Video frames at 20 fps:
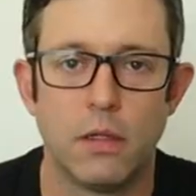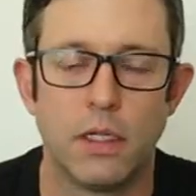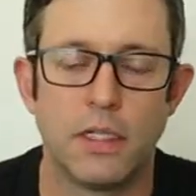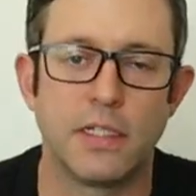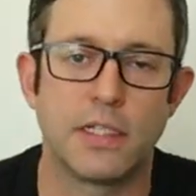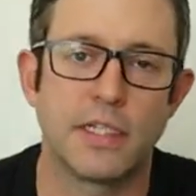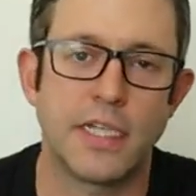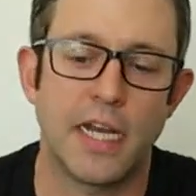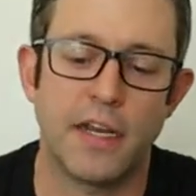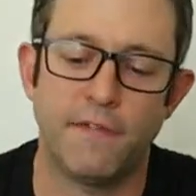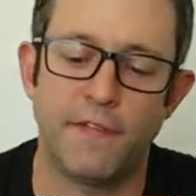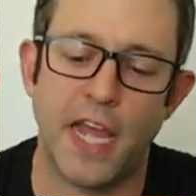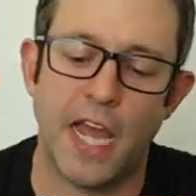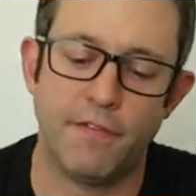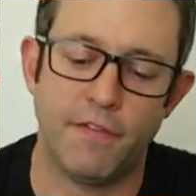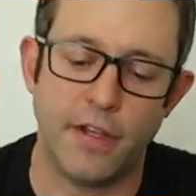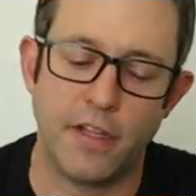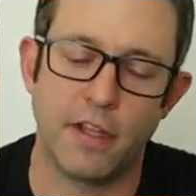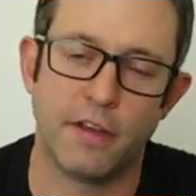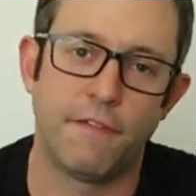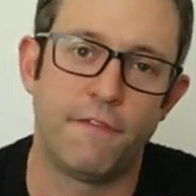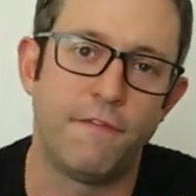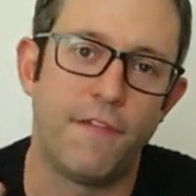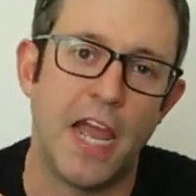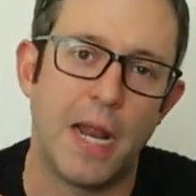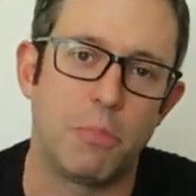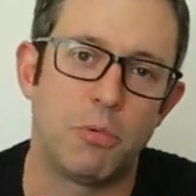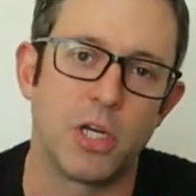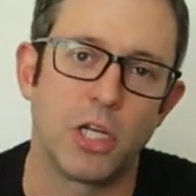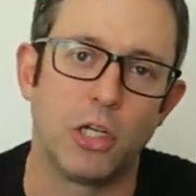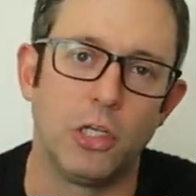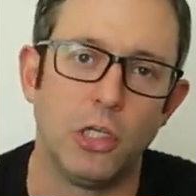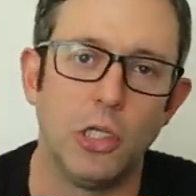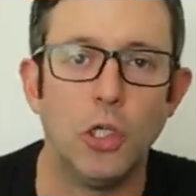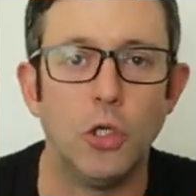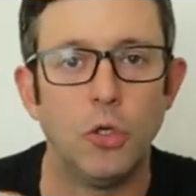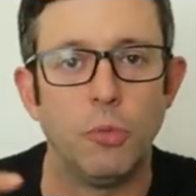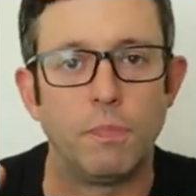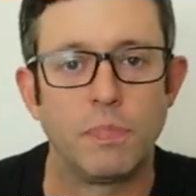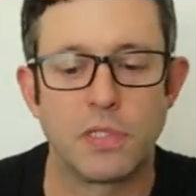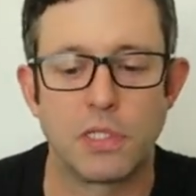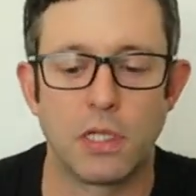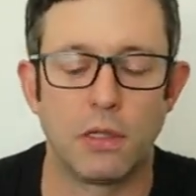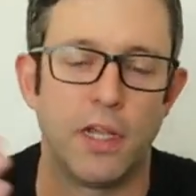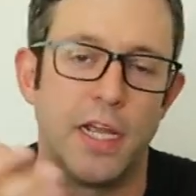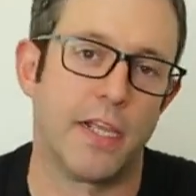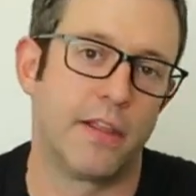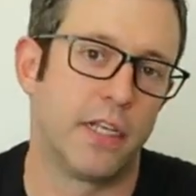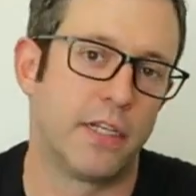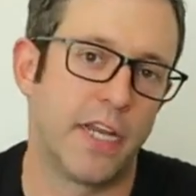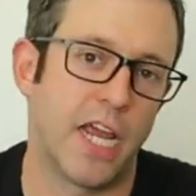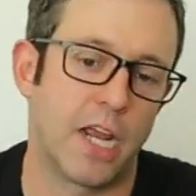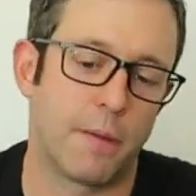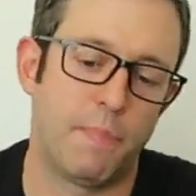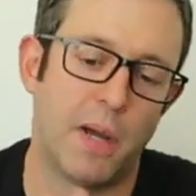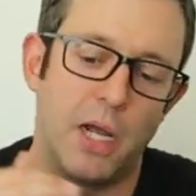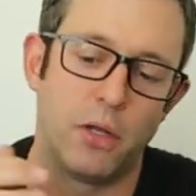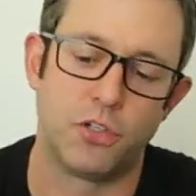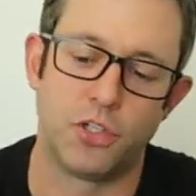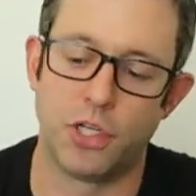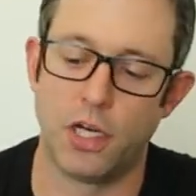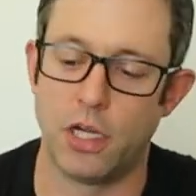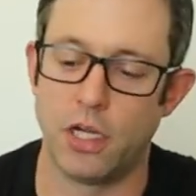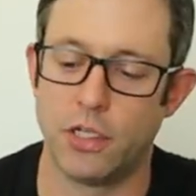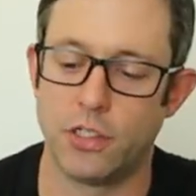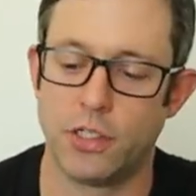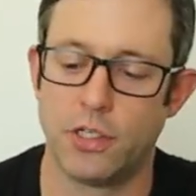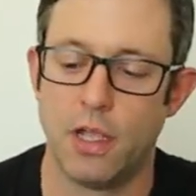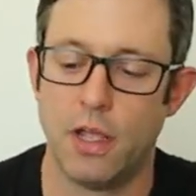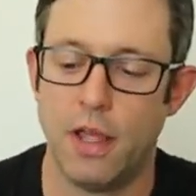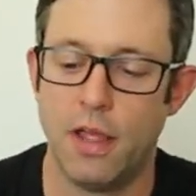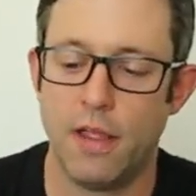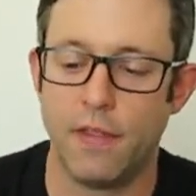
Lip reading: Instead of having the fabric loops like the tech pouch does,